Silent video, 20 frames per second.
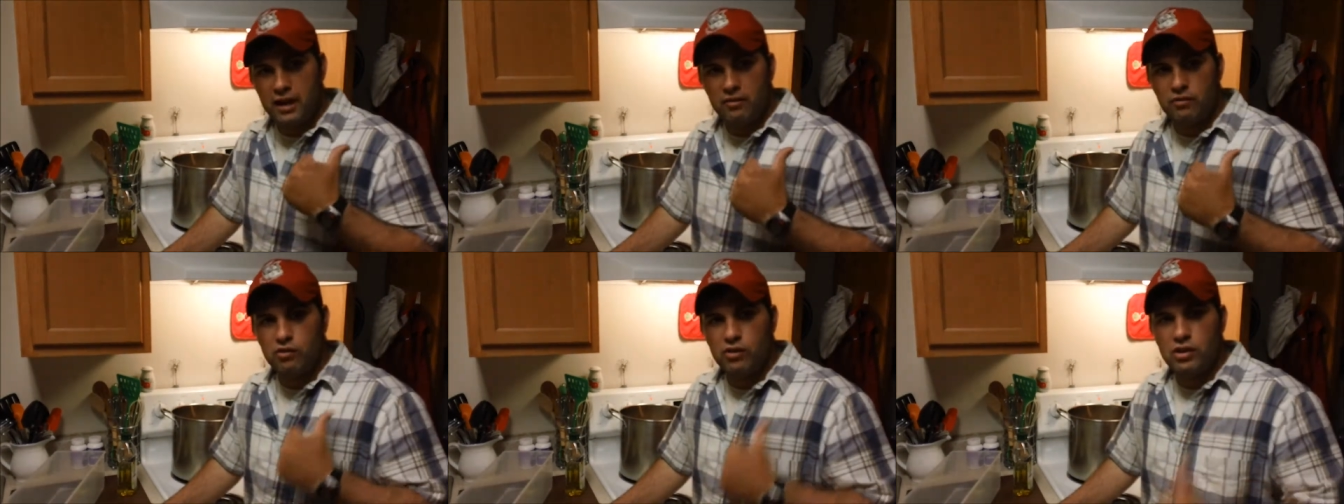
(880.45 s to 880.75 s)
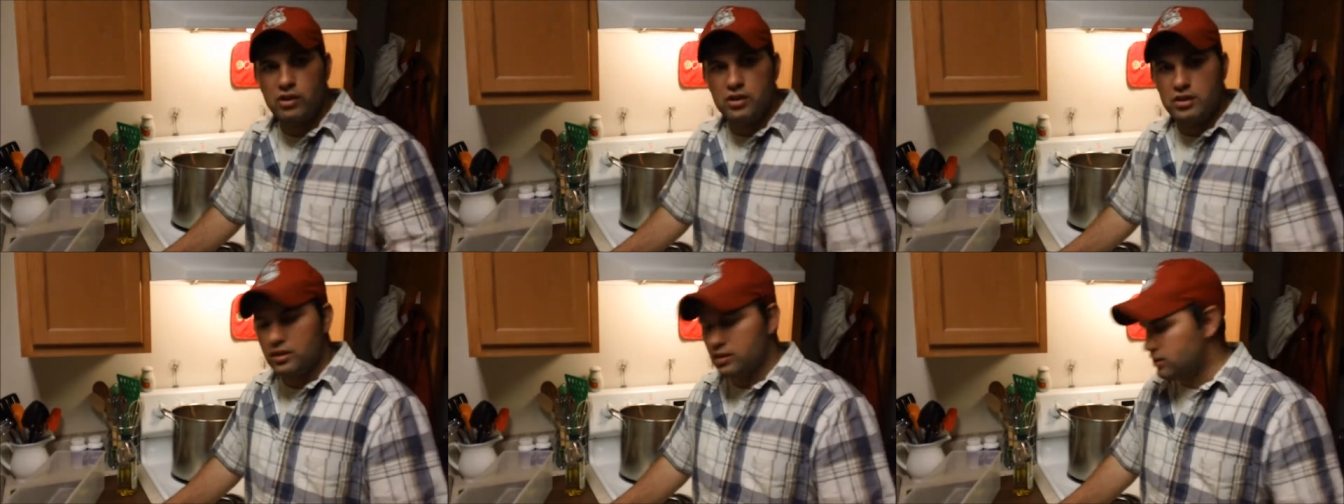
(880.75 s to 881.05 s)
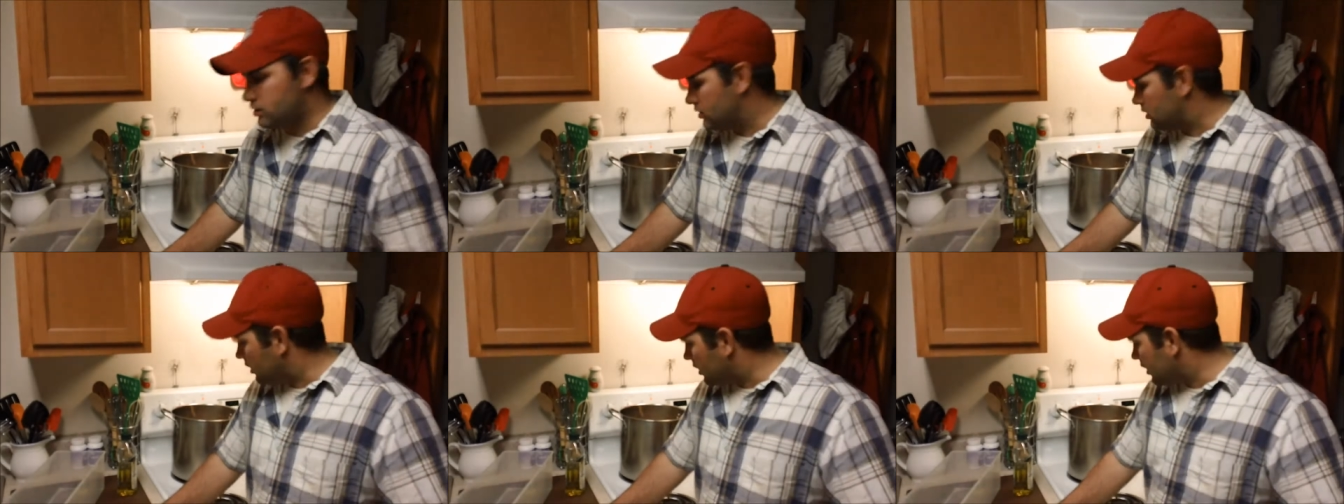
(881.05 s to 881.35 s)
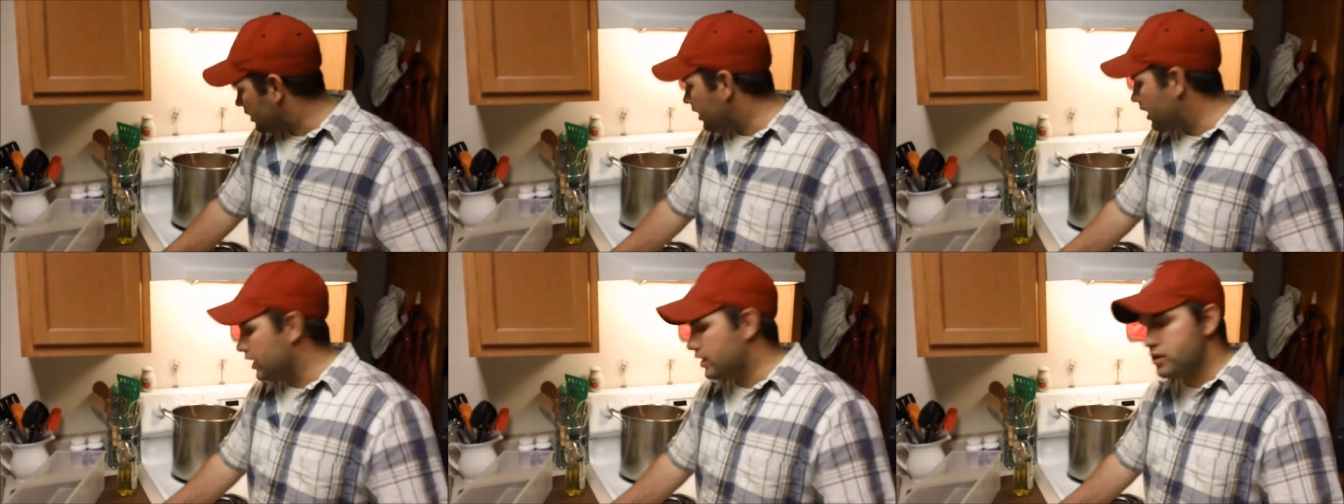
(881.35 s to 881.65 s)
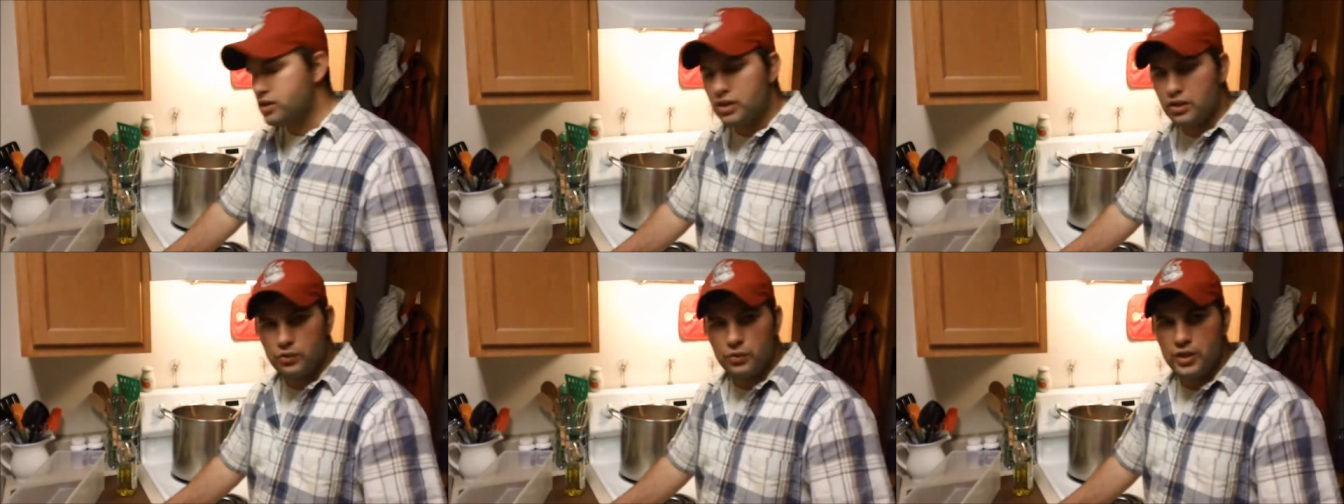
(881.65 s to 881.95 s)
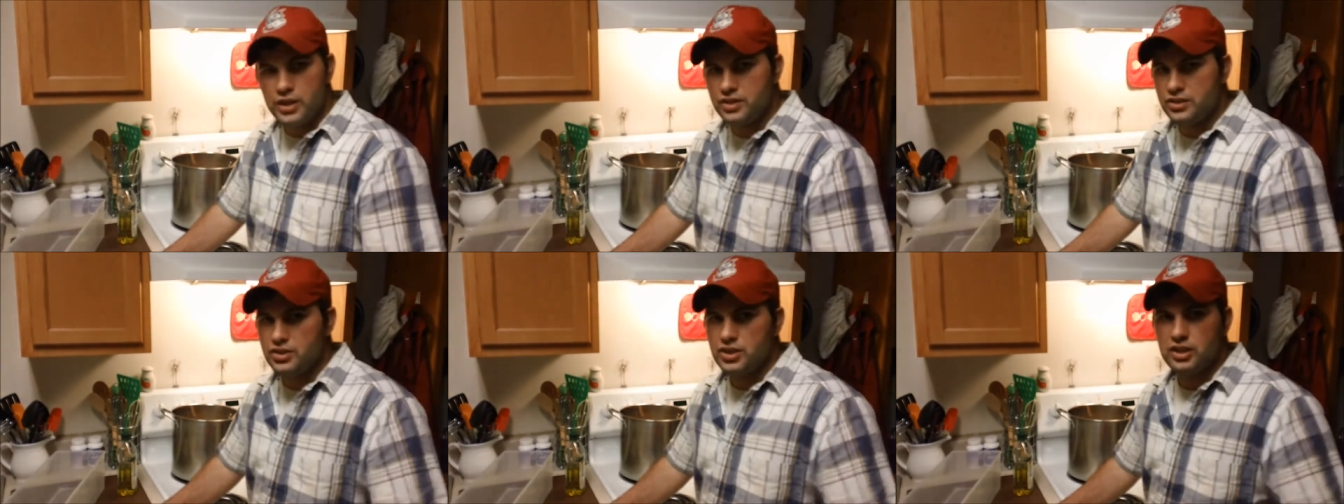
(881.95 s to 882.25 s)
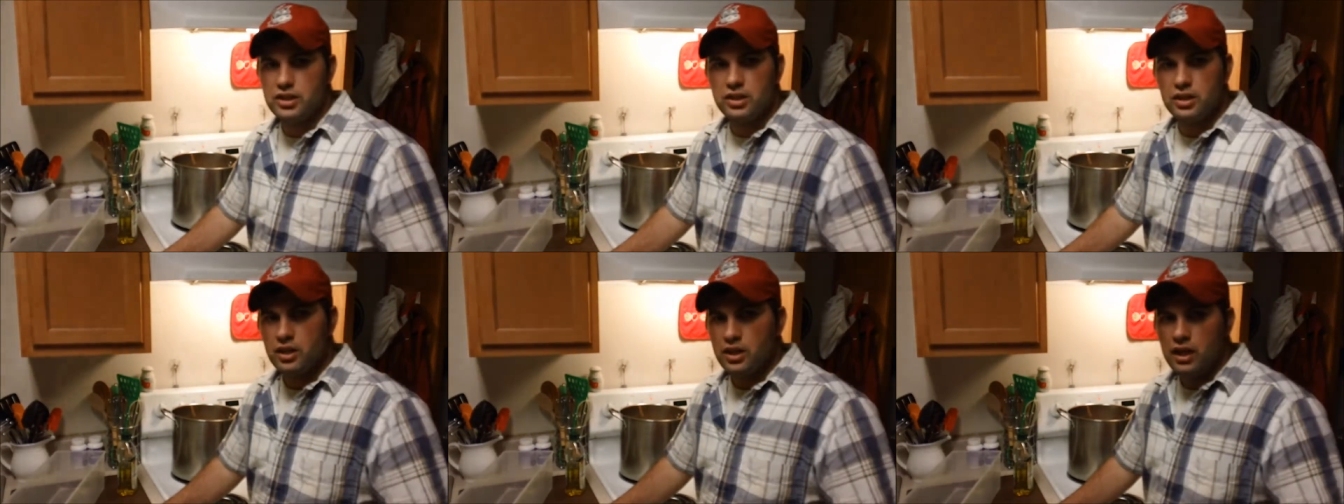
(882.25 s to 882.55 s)
fun, yeah, you can reuse it
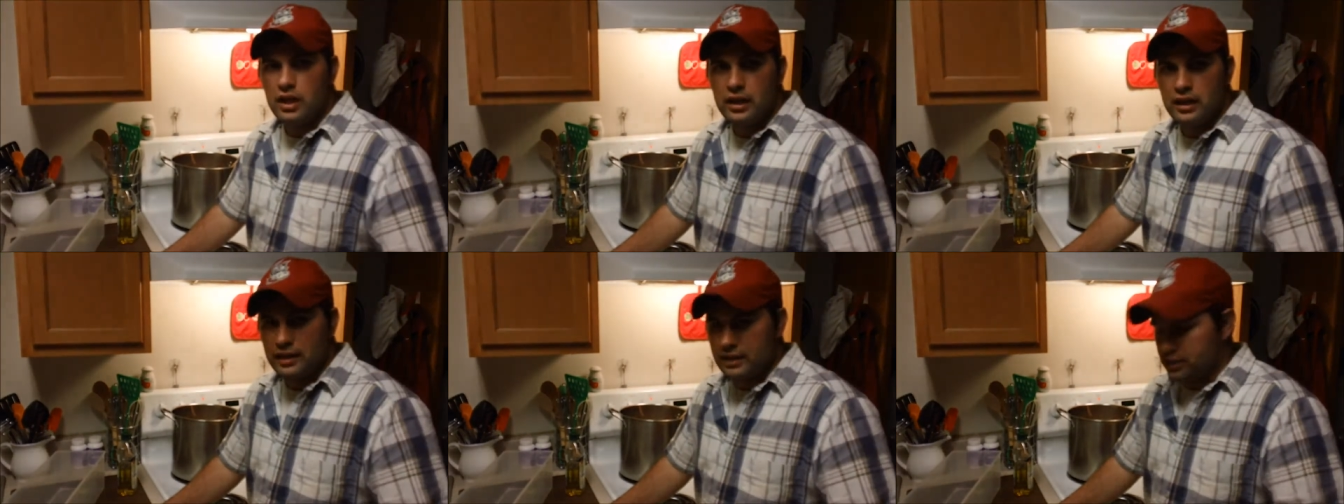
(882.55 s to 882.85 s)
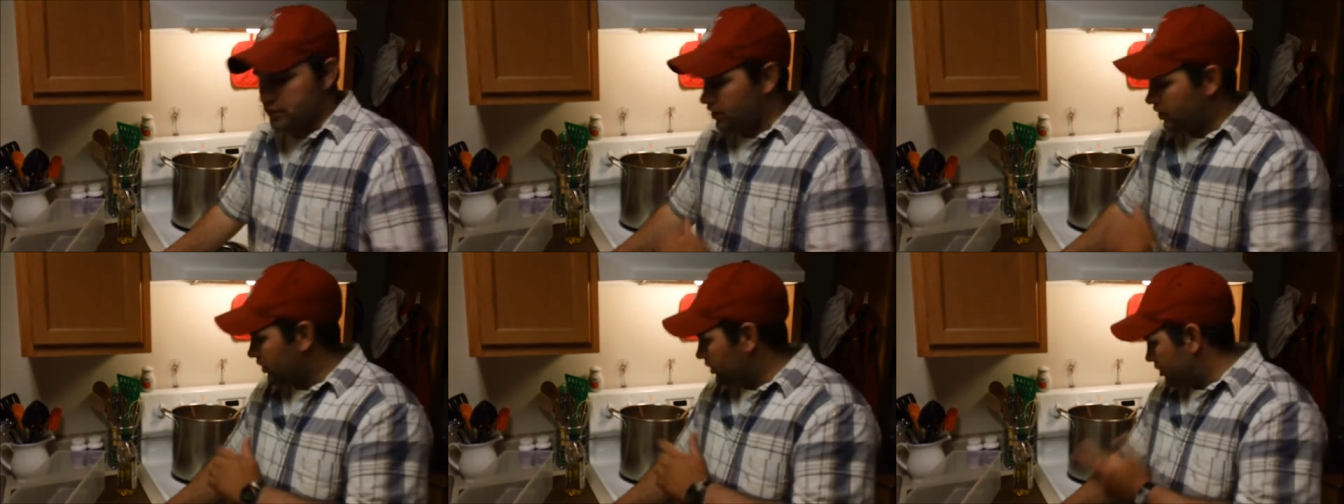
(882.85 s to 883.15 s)
until the